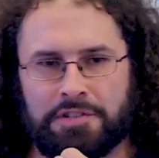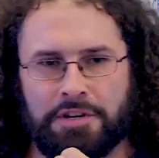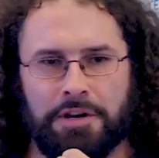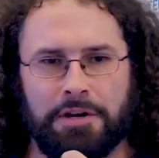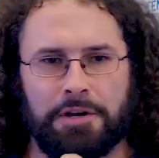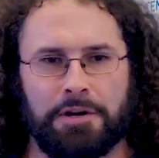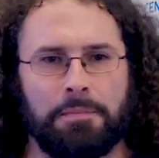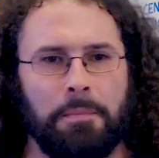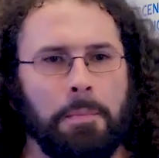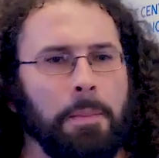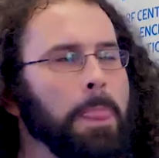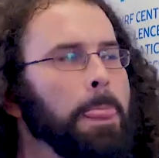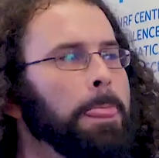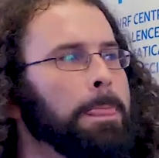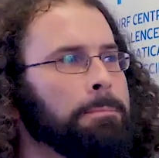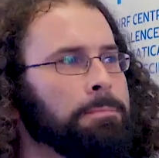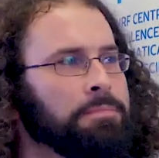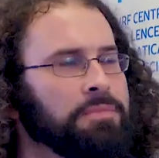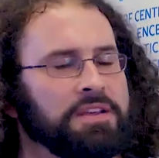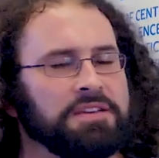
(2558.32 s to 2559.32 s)
So
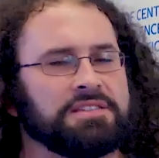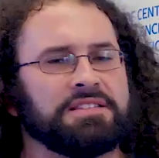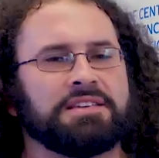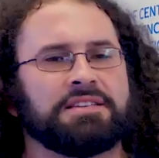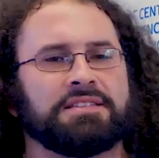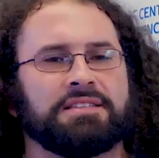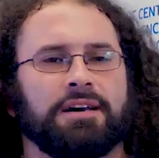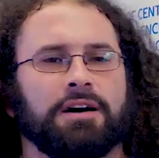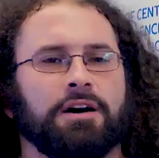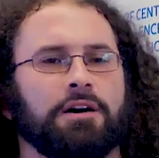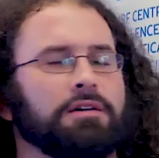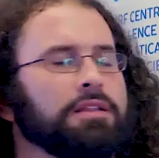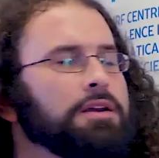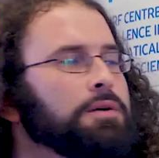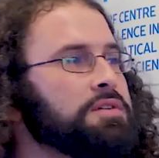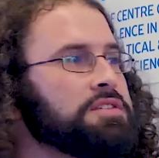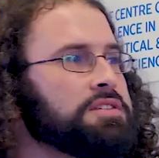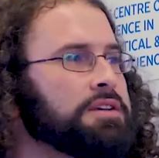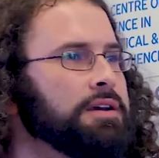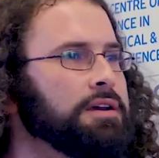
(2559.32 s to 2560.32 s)
this is now,
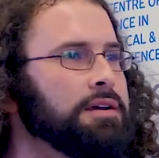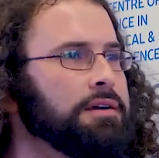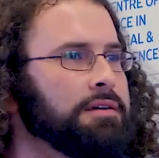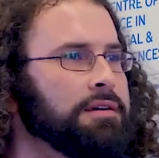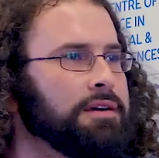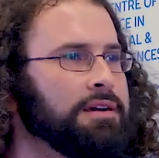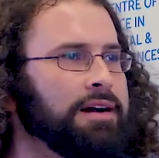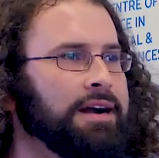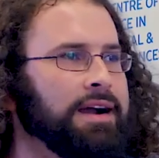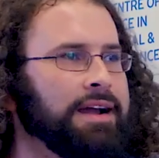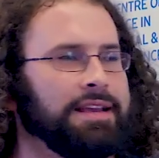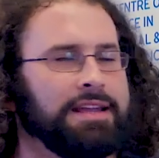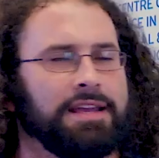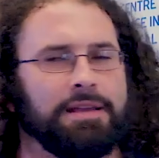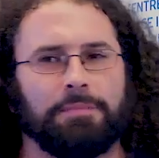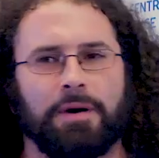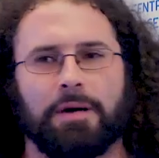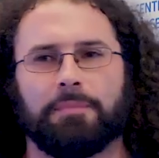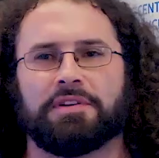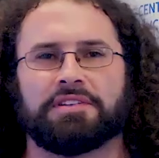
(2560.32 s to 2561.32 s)
there was a
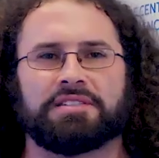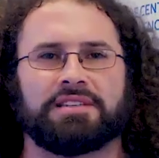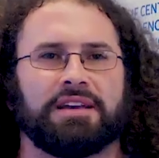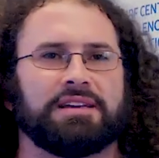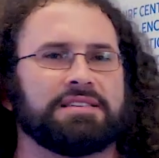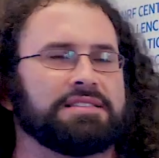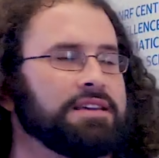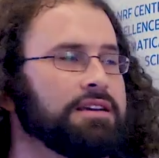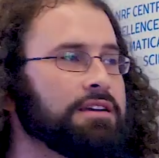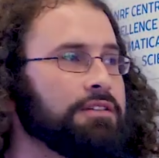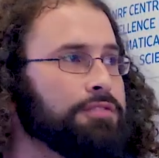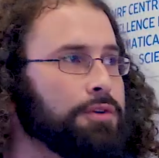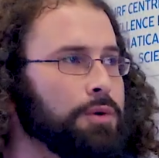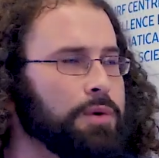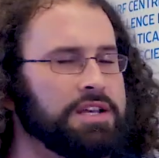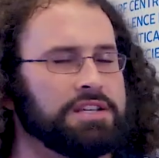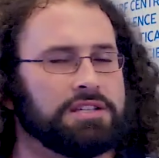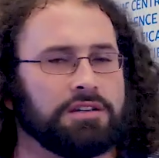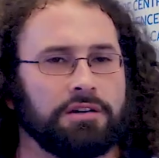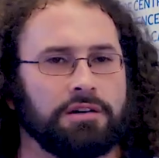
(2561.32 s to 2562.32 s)
highly publicized thing a
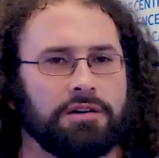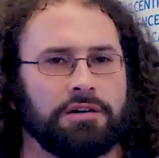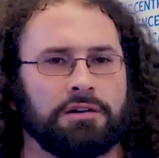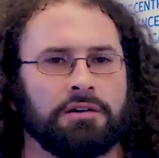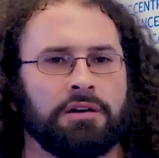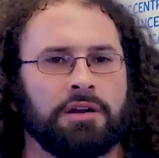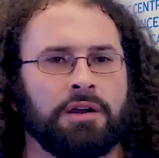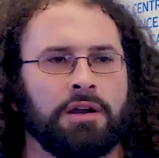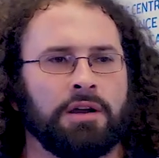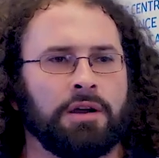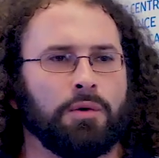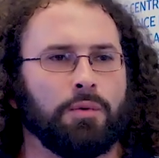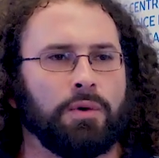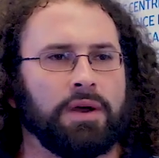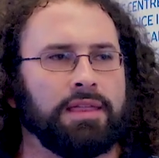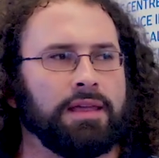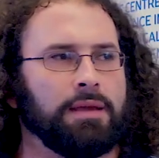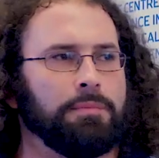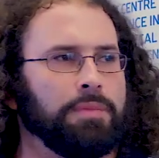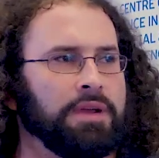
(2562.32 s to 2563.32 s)
few weeks ago
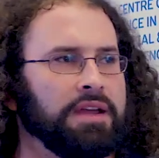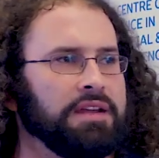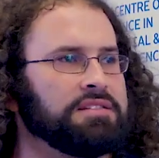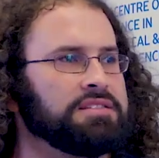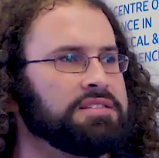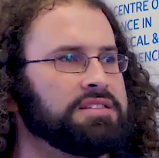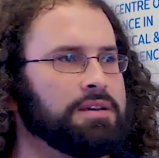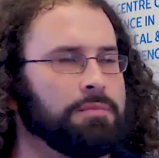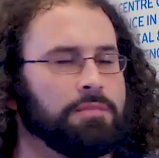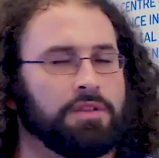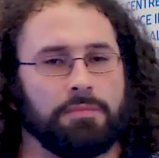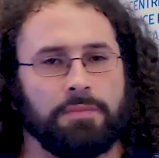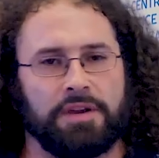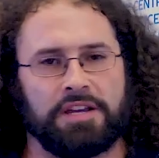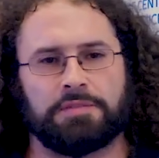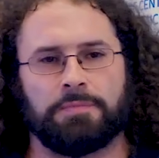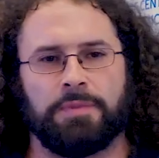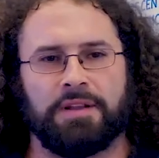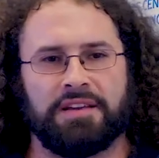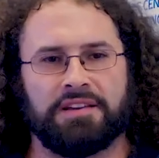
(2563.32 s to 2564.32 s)
where they beat some of the
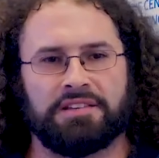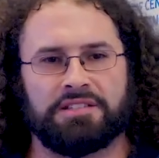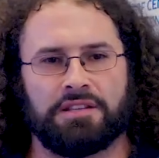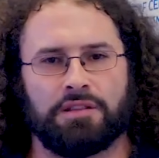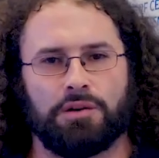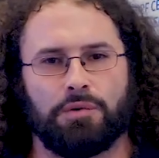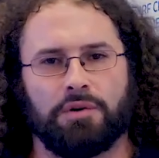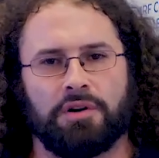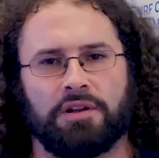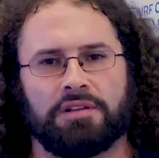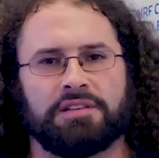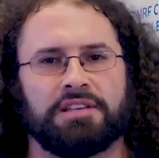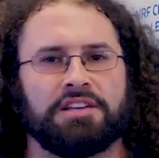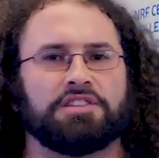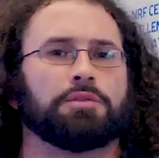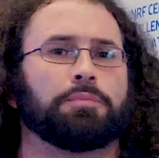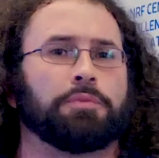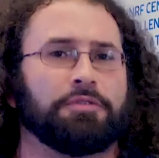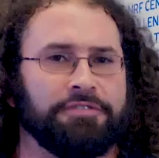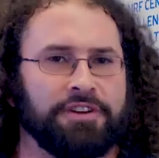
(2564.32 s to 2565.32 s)
best players in the world, and
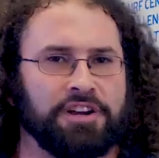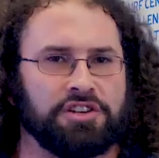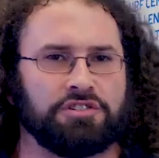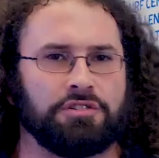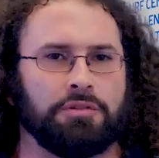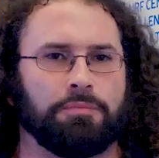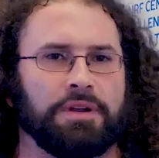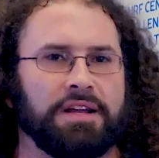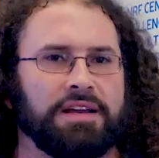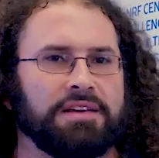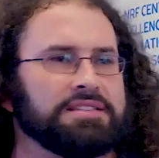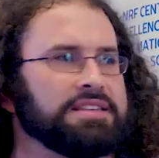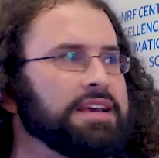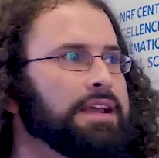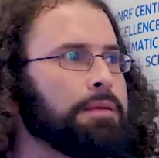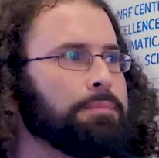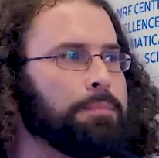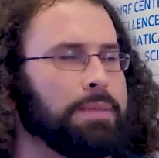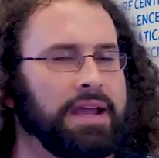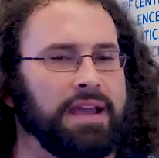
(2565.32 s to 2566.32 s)
these are professional players.
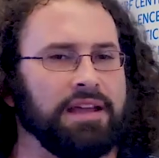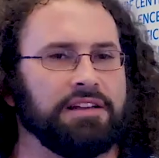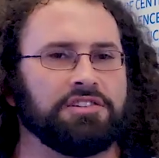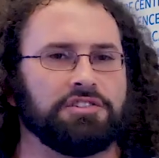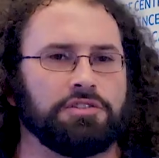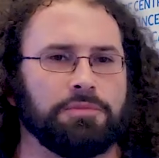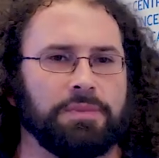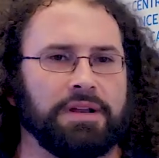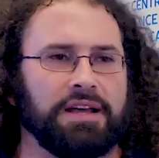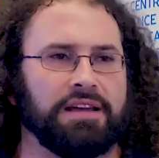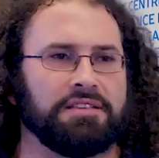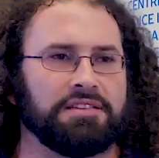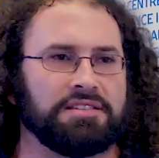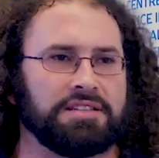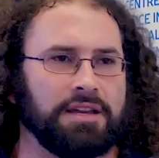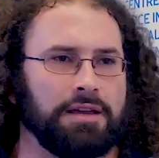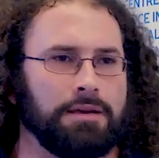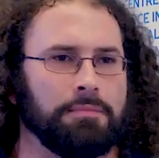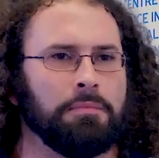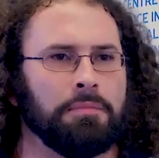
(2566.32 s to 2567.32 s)
They get paid to play
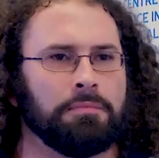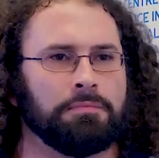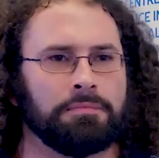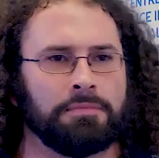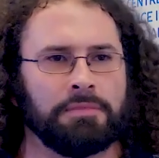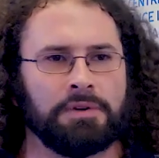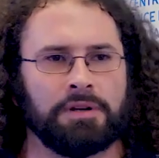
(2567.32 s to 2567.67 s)
this game.